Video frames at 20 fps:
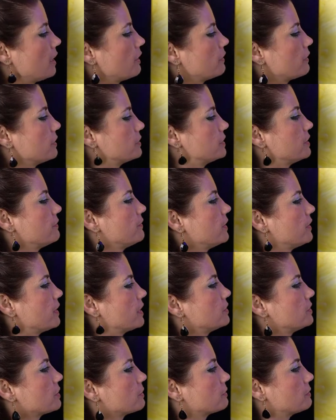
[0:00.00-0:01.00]
Those of you
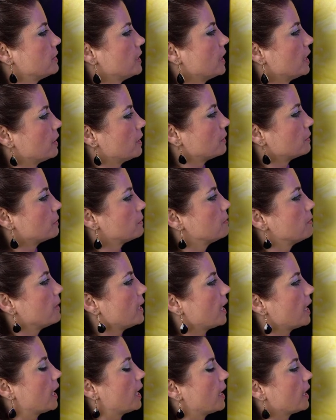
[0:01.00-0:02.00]
that don't know,
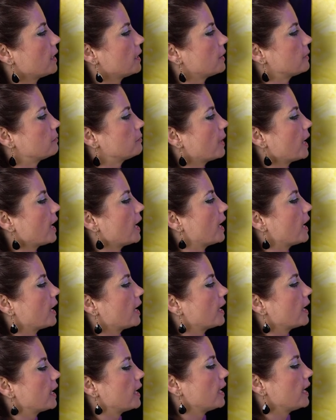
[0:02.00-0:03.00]
um,
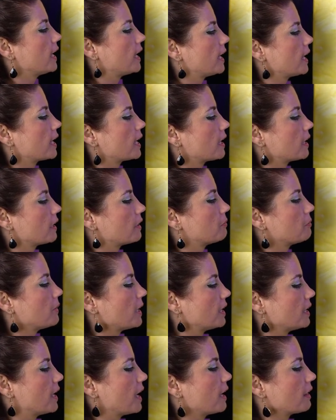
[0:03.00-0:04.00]
I am
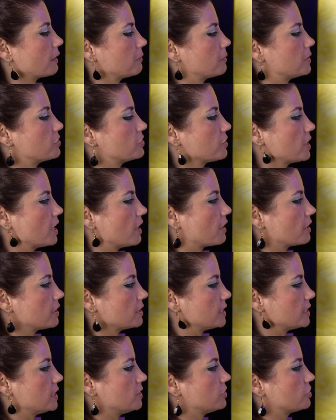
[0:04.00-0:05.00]
an elementary art
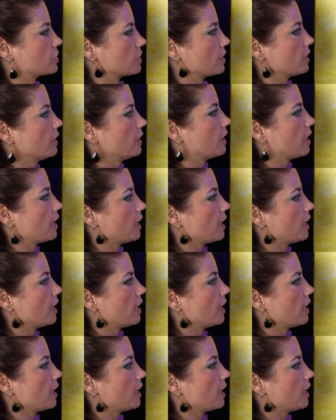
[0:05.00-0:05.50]
teacher